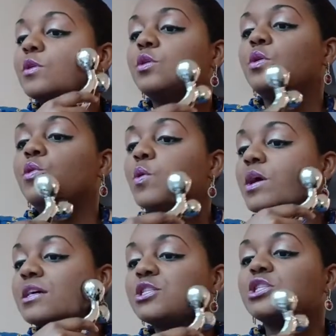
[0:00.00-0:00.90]

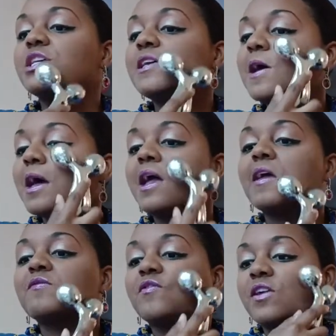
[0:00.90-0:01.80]
Gua Shia
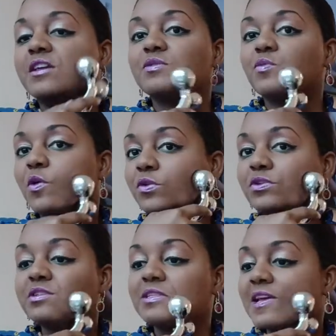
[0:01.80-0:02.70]
and face
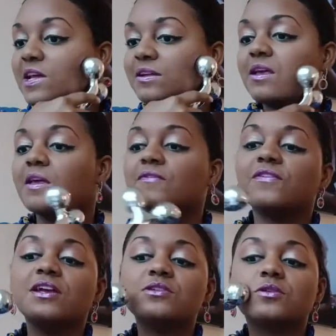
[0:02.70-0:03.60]
roller set.
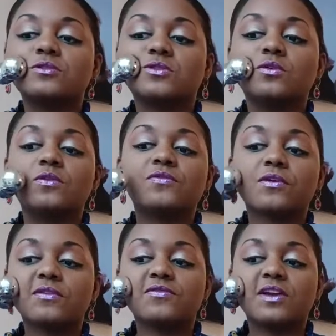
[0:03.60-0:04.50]
Facial tool
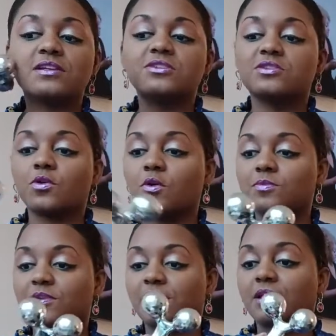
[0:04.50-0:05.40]
for face
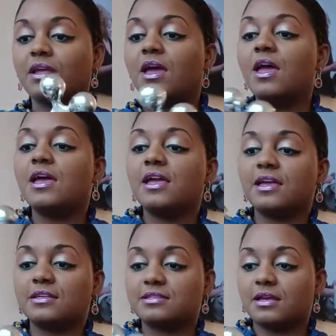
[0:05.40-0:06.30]
sculpting.
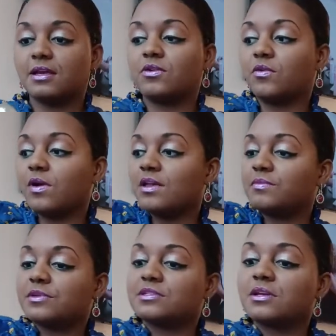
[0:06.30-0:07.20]
It's a
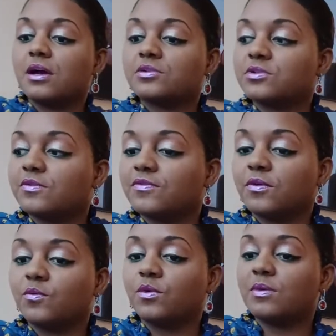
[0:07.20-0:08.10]
great massager
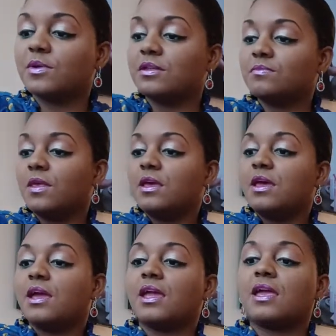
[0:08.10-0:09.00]
for women.
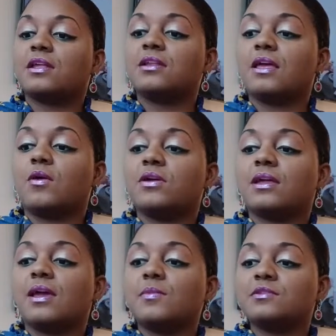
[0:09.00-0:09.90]
And on
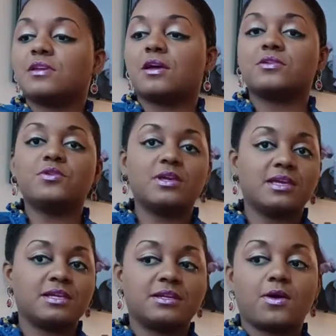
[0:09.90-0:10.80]
Amazon, you can
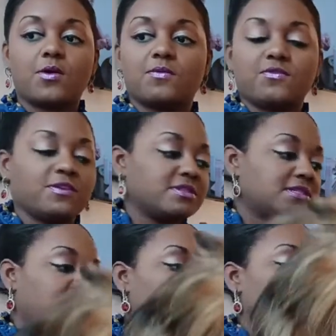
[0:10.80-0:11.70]
get it home for
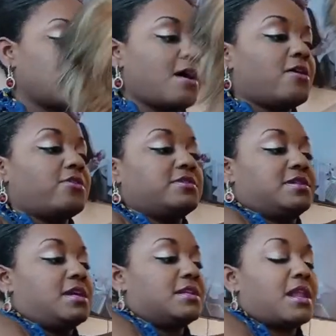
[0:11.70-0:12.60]

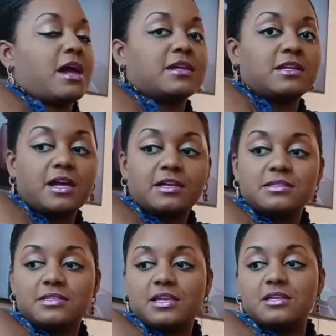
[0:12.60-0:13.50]

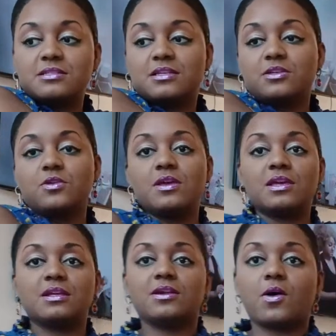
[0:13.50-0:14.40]
$7.99. You can
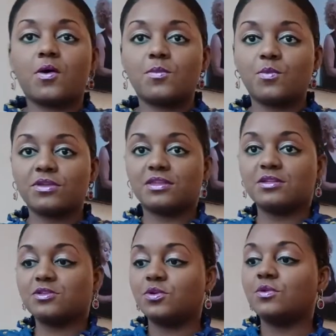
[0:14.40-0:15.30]
get it home
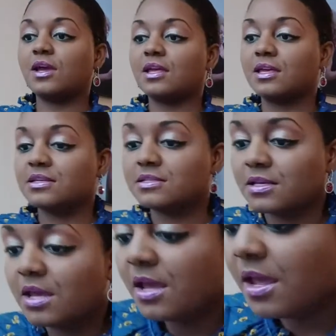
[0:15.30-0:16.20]
within 2 days.
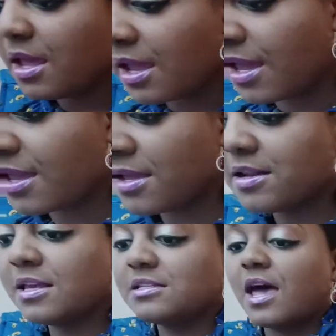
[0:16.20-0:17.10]

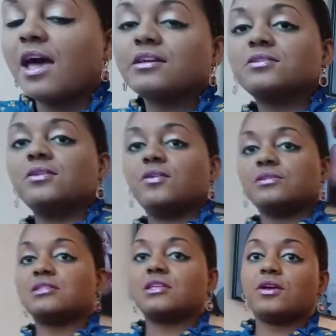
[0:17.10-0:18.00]
And it's actually
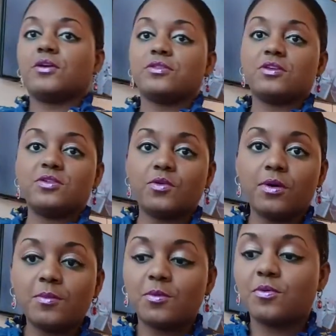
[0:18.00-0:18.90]
on sale. The
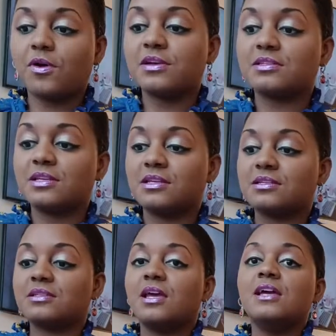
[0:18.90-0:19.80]
normal price
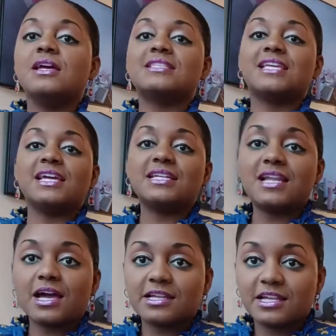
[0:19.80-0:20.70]
is
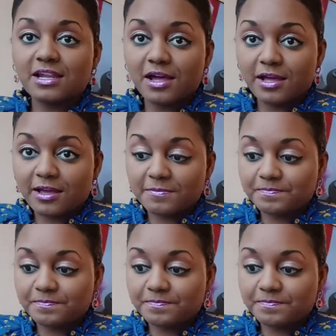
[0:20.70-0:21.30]
$10.99.